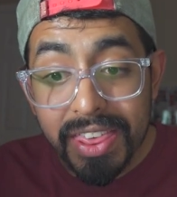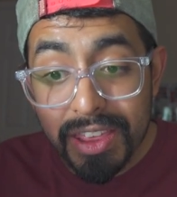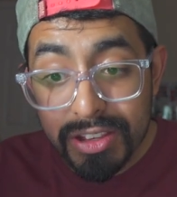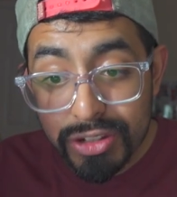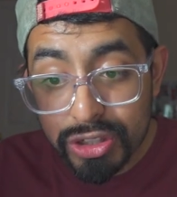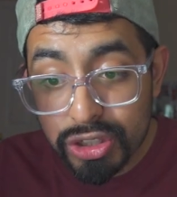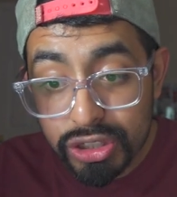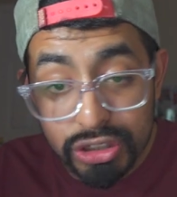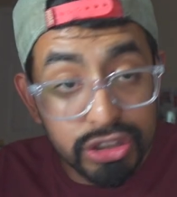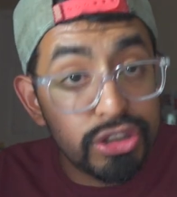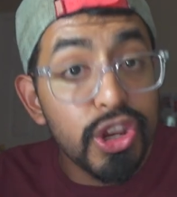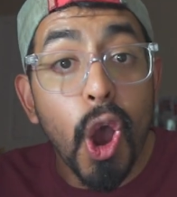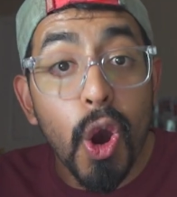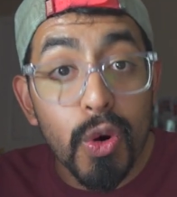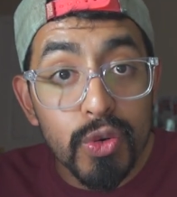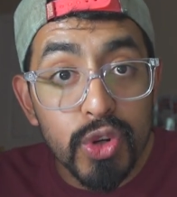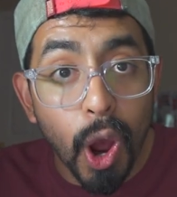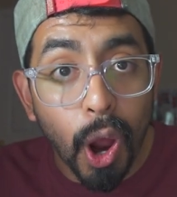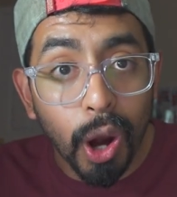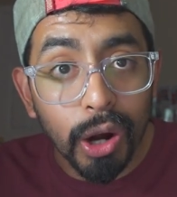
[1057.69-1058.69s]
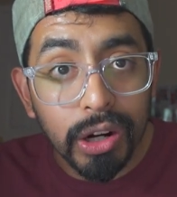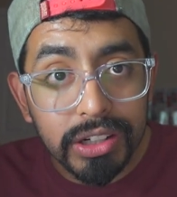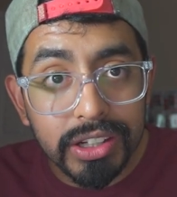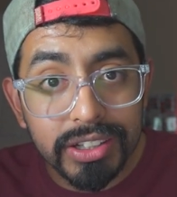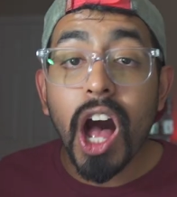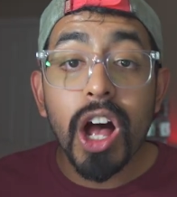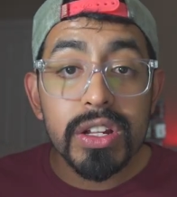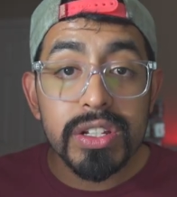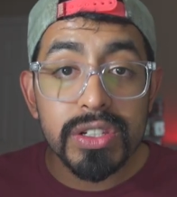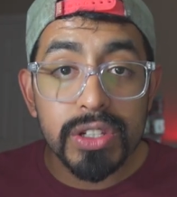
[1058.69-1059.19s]
So dark.
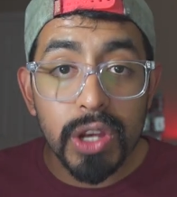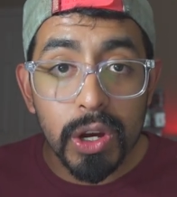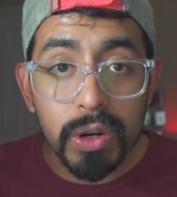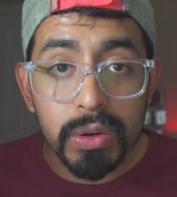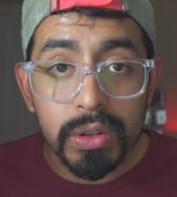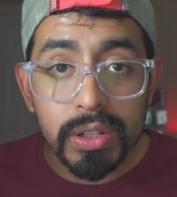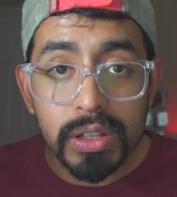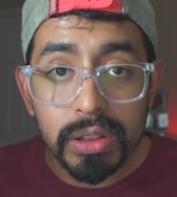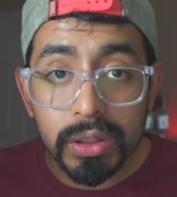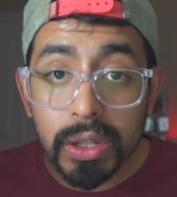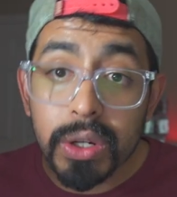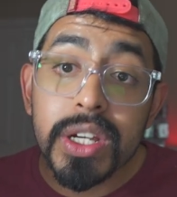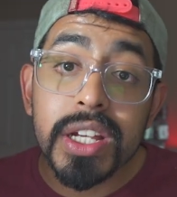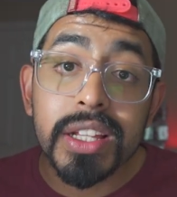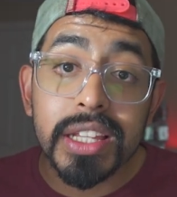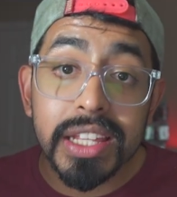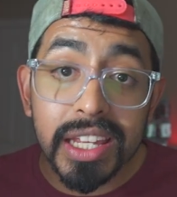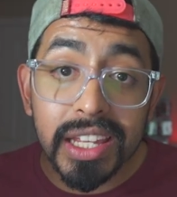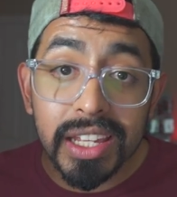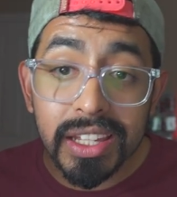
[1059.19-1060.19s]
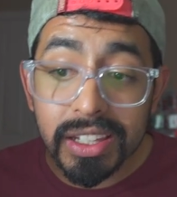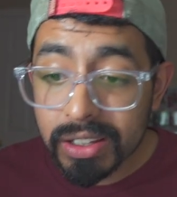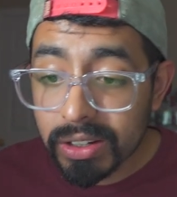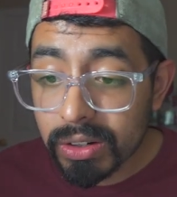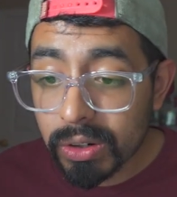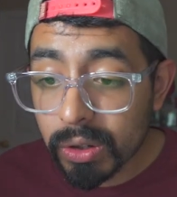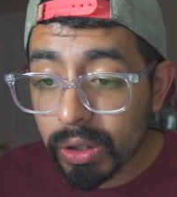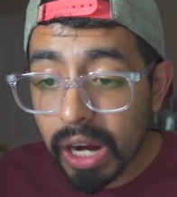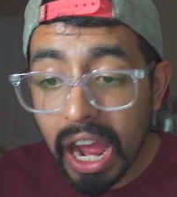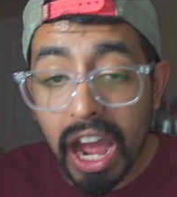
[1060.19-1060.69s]
Also, Loyally,
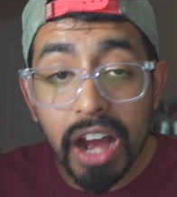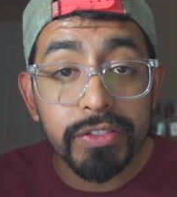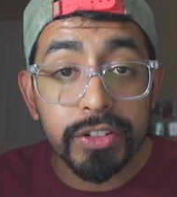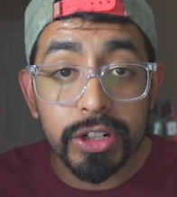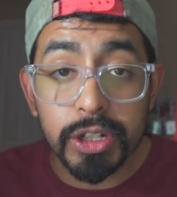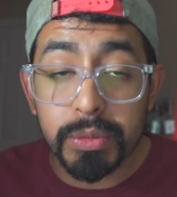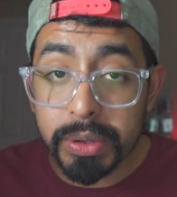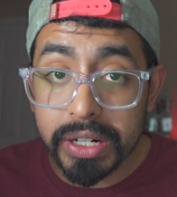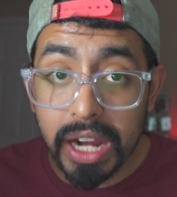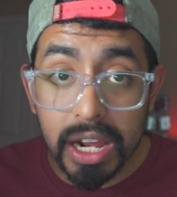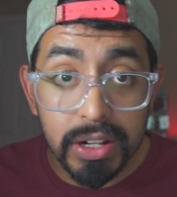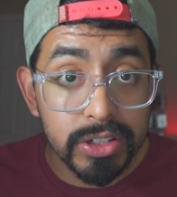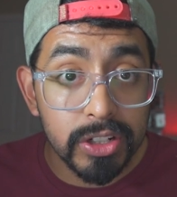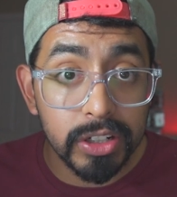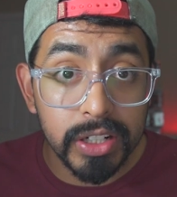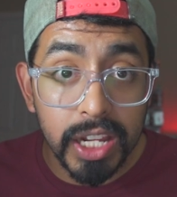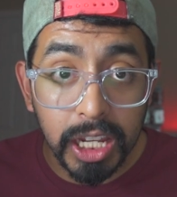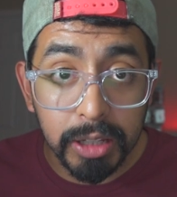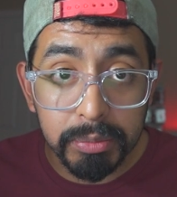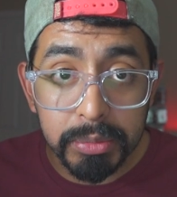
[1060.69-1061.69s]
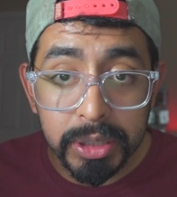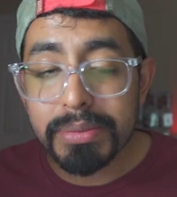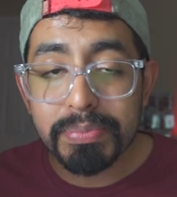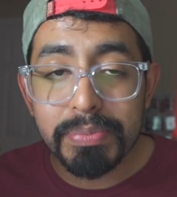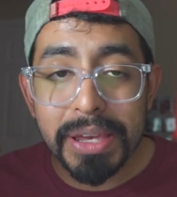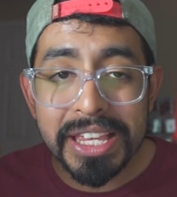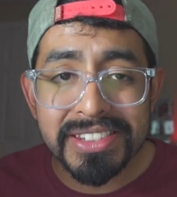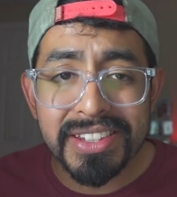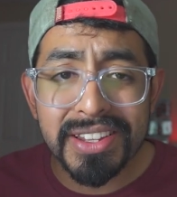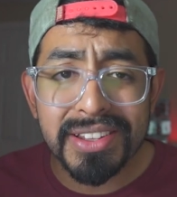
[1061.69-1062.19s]
or however you pronounce her name, is
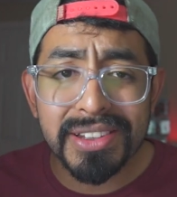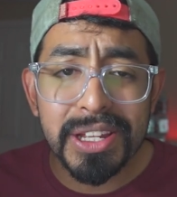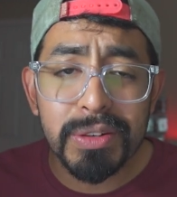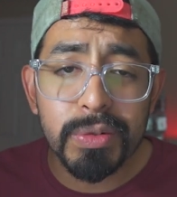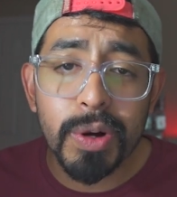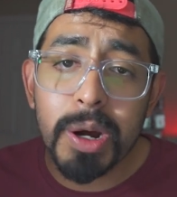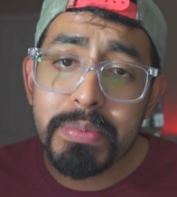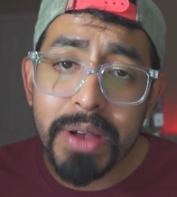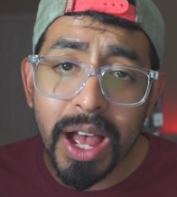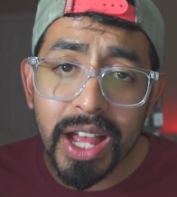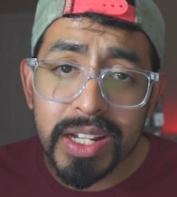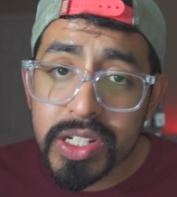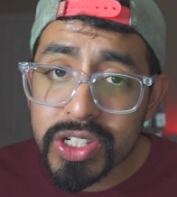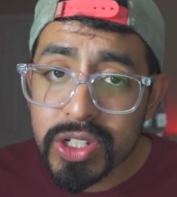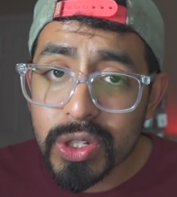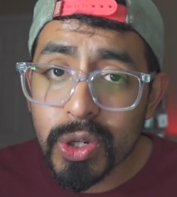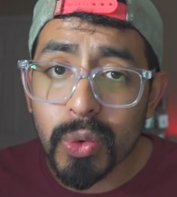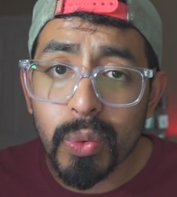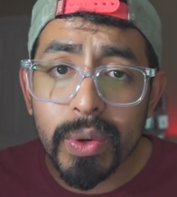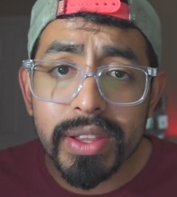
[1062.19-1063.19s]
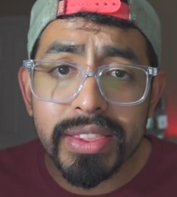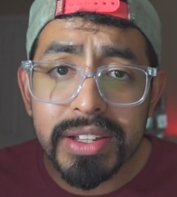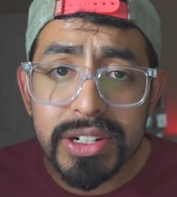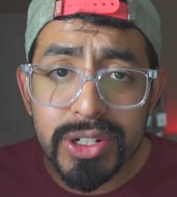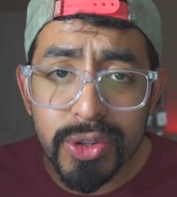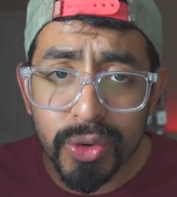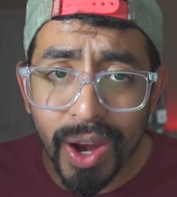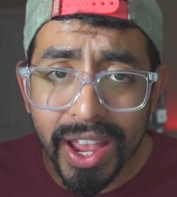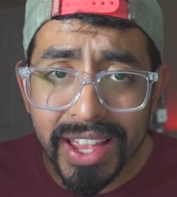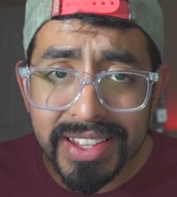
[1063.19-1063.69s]
basically Rapunzel with a
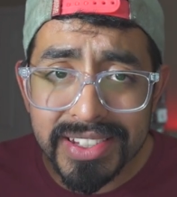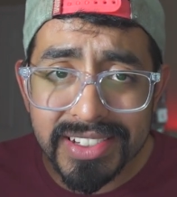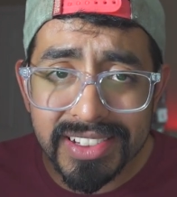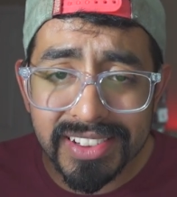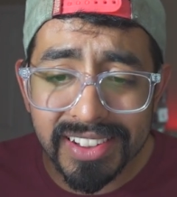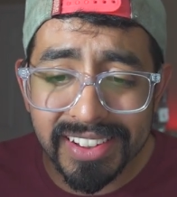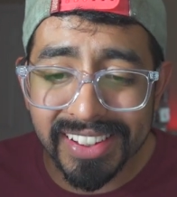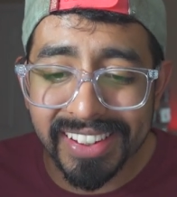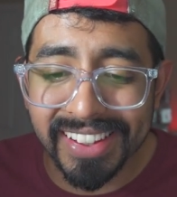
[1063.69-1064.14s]
dress.